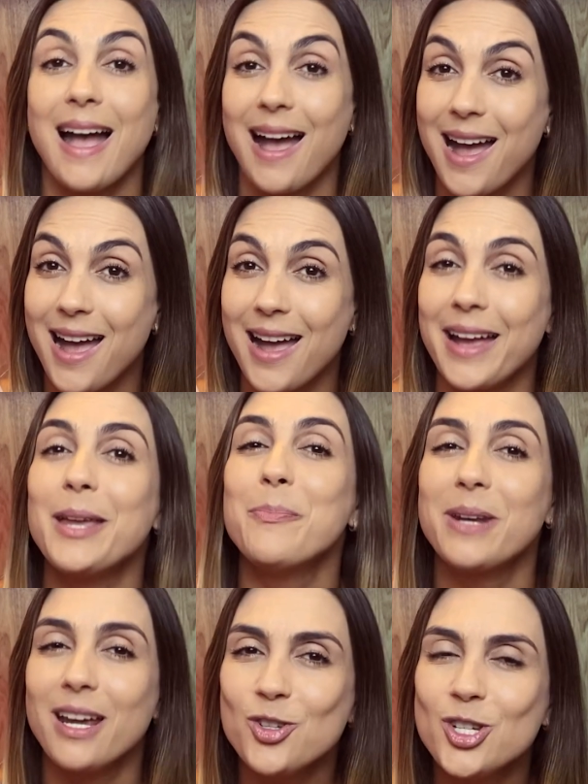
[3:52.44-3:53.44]
Ah, e
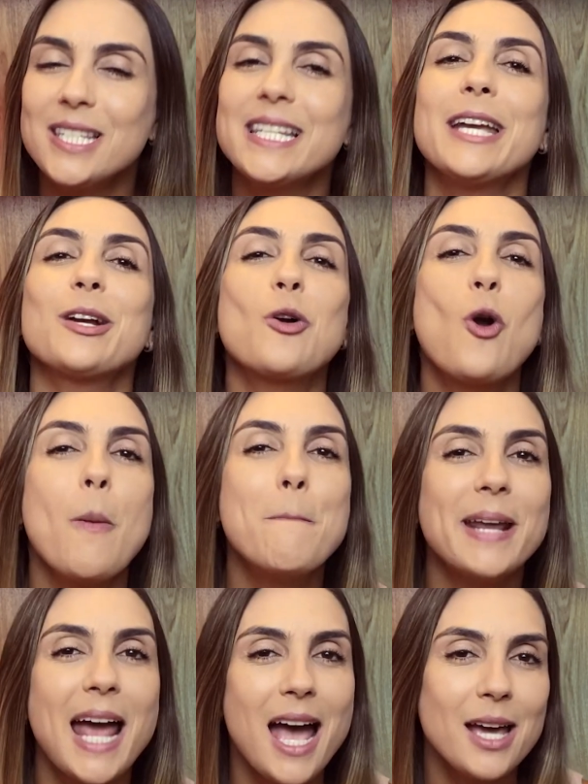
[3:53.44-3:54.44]
para dizer
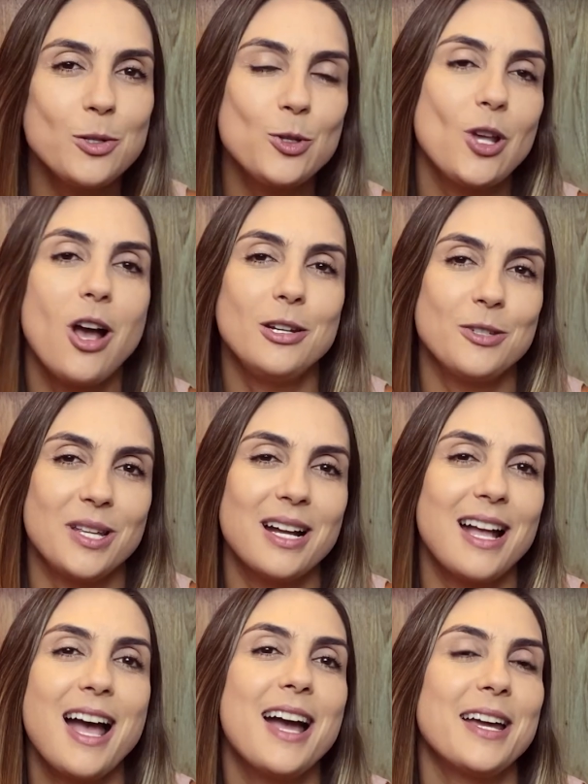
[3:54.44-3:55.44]
cobrar os olhos da
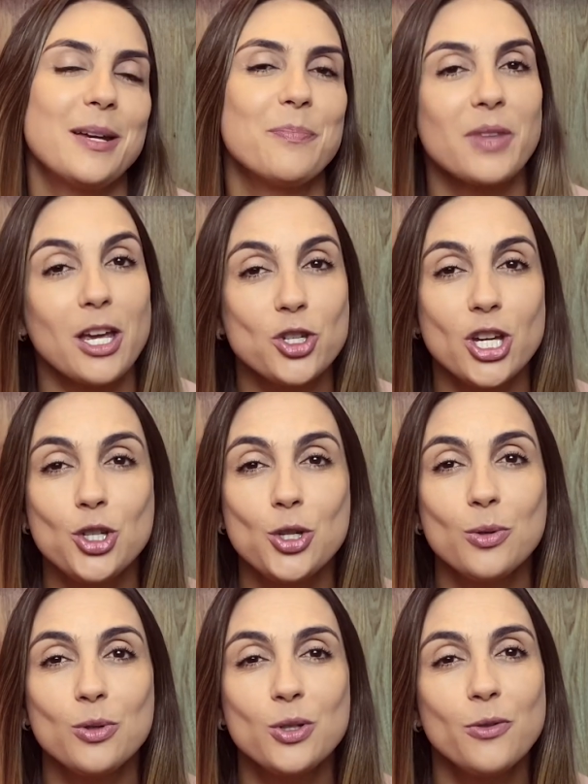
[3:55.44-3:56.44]
cara, a gente
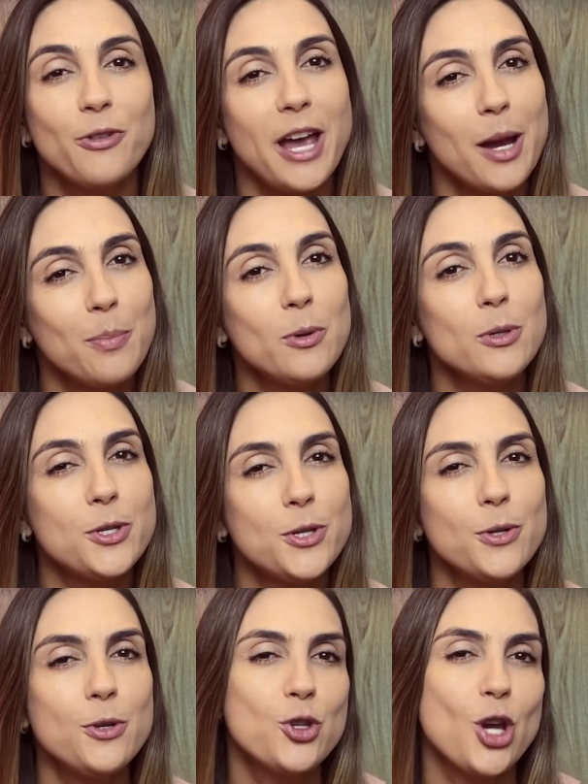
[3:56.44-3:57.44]
usa o verbo
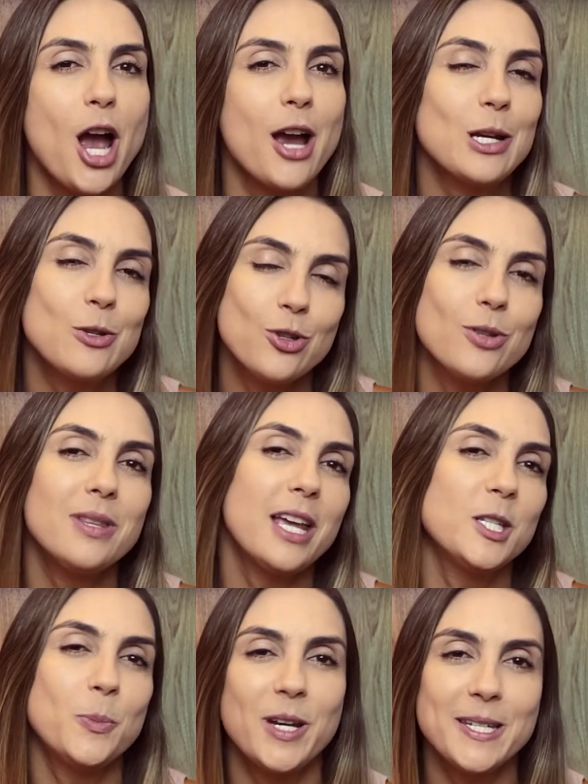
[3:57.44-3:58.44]
to charge na
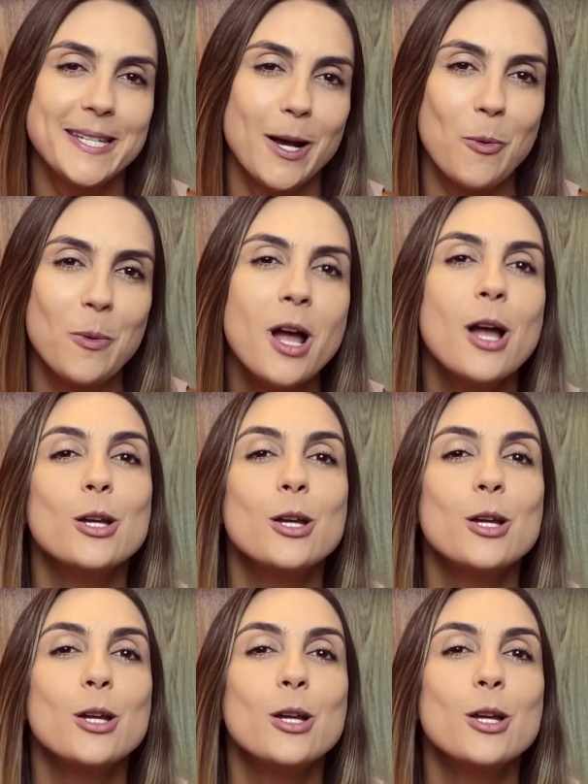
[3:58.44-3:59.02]
expressão.